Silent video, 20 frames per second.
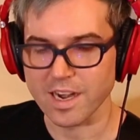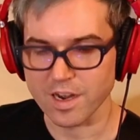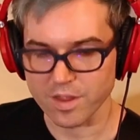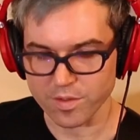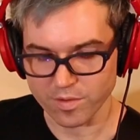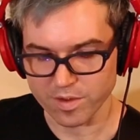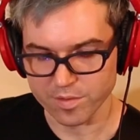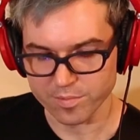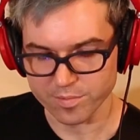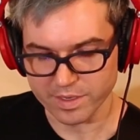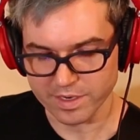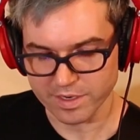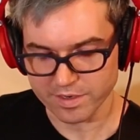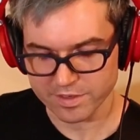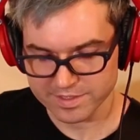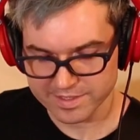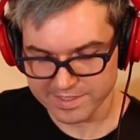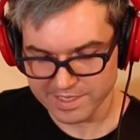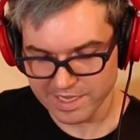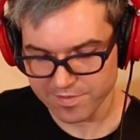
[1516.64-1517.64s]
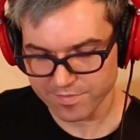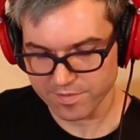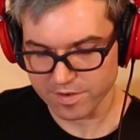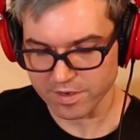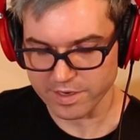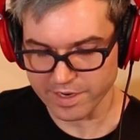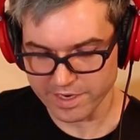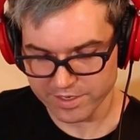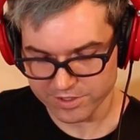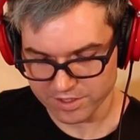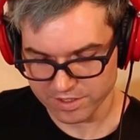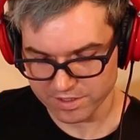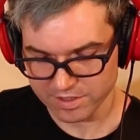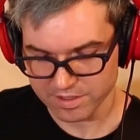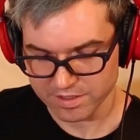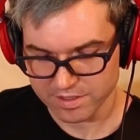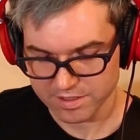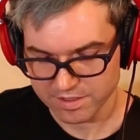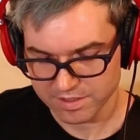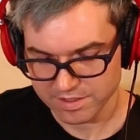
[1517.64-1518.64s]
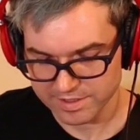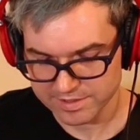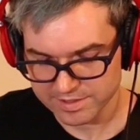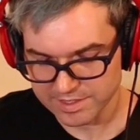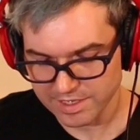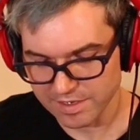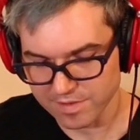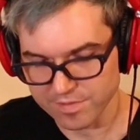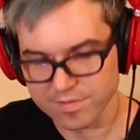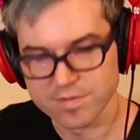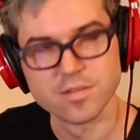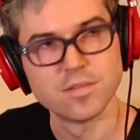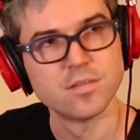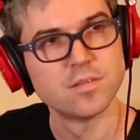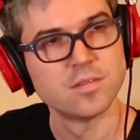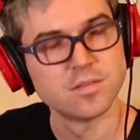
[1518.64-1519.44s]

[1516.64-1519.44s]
that other one, but slight variation instead of